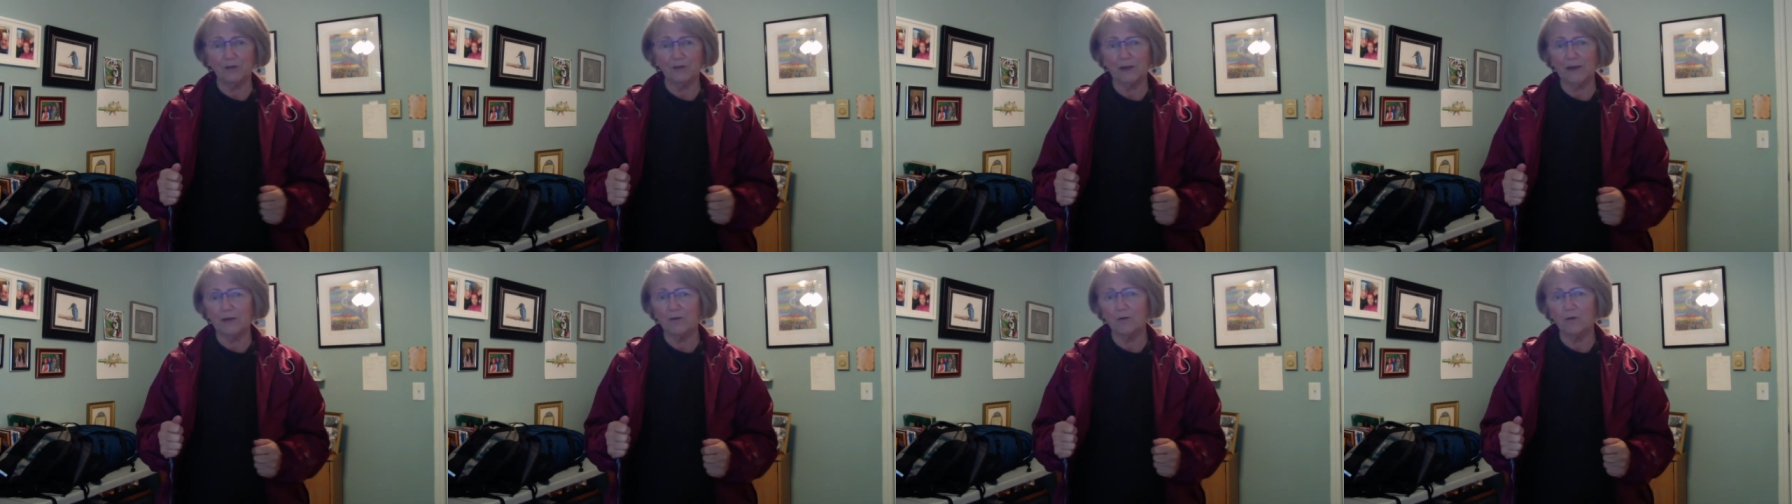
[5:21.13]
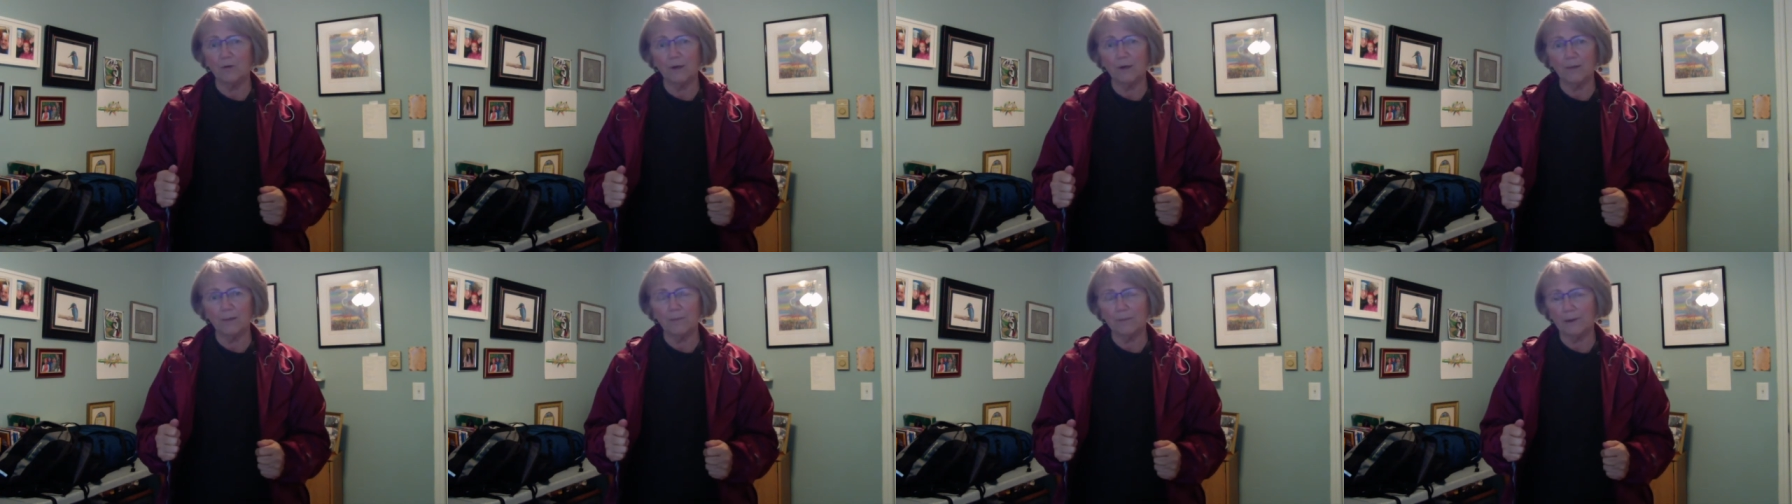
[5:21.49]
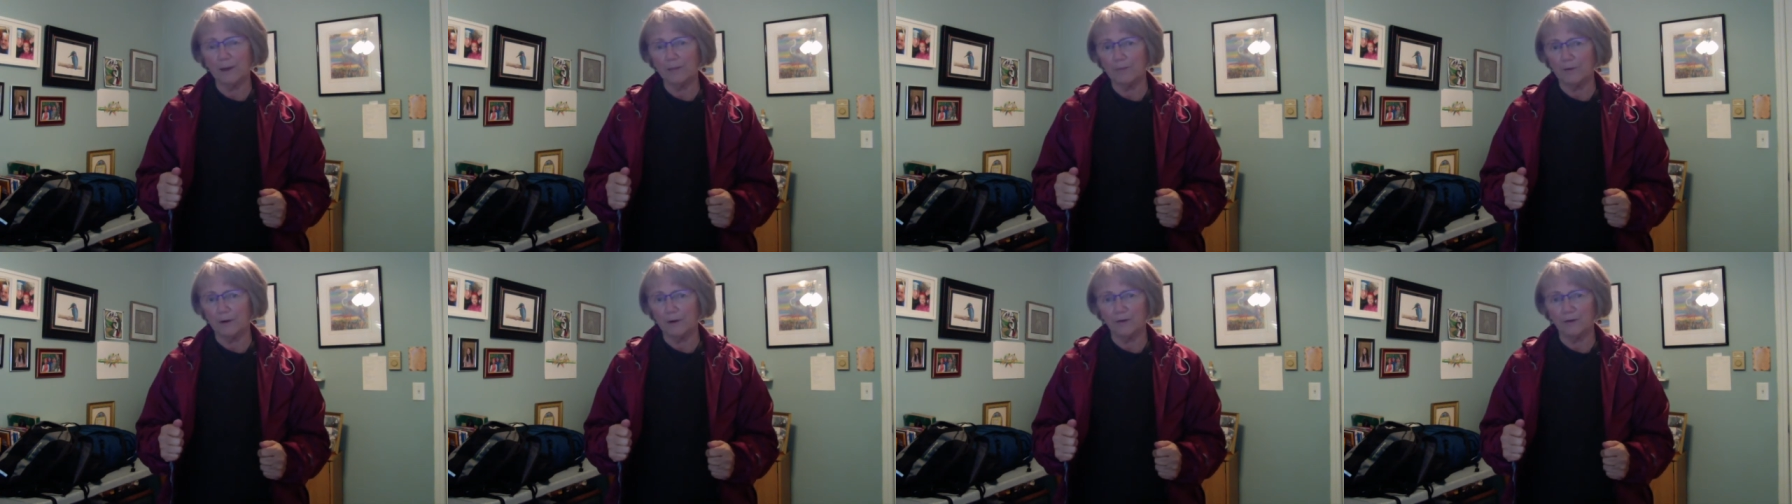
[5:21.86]
I don't go out and buy
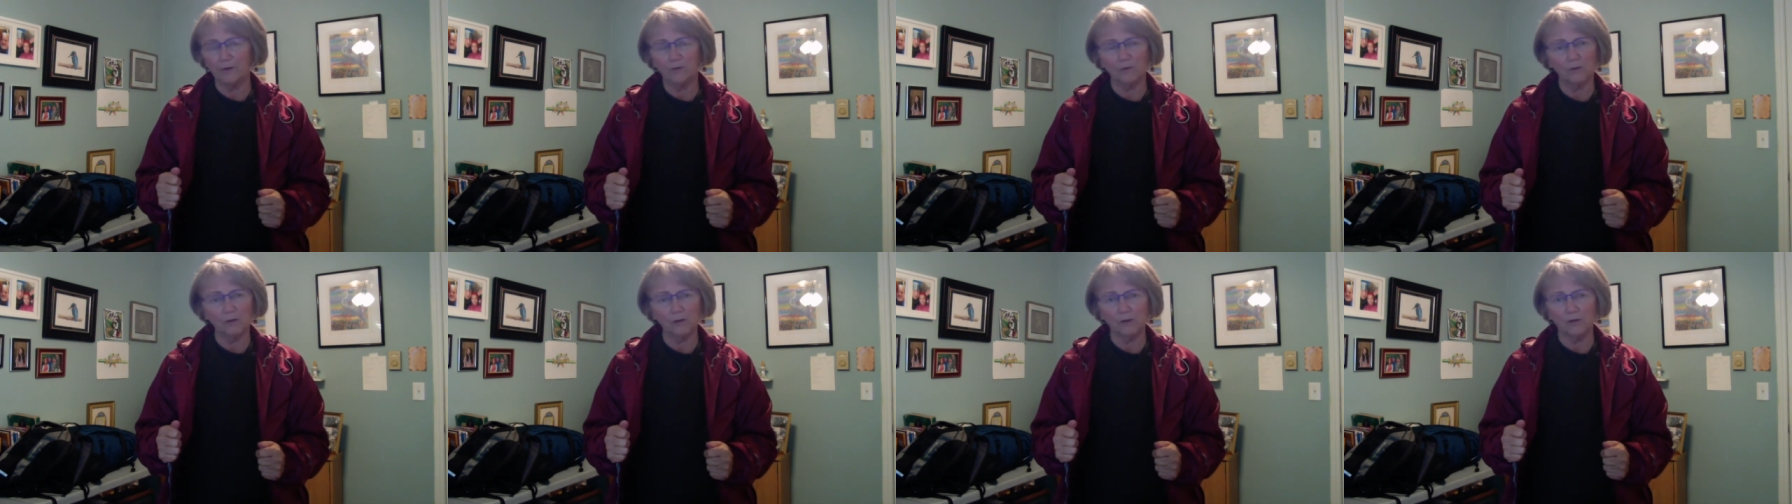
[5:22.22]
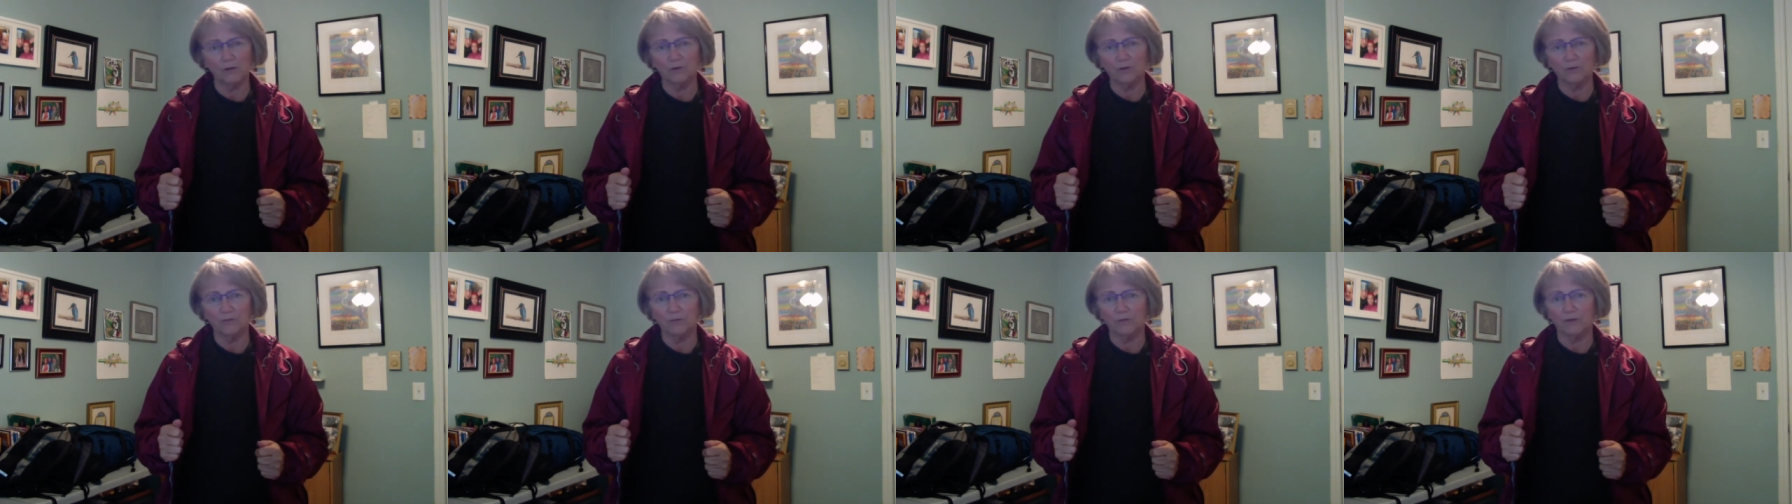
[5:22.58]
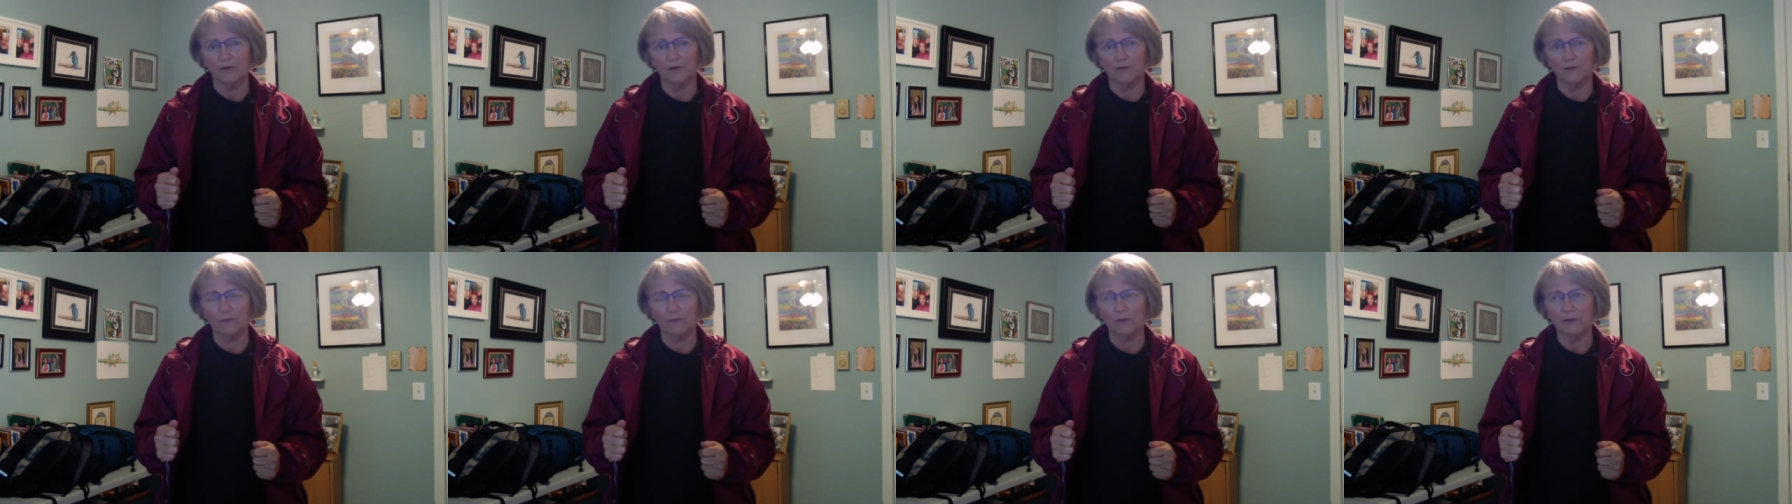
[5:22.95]
brand new clothes for the
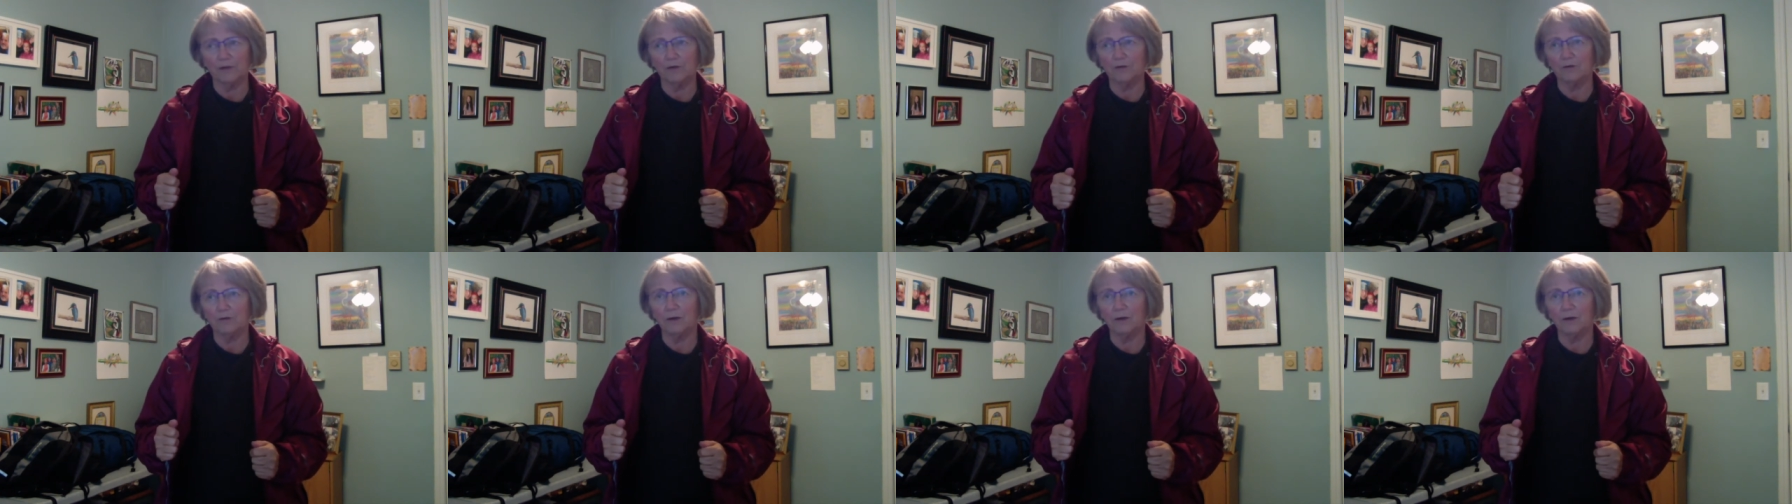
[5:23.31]
Camino.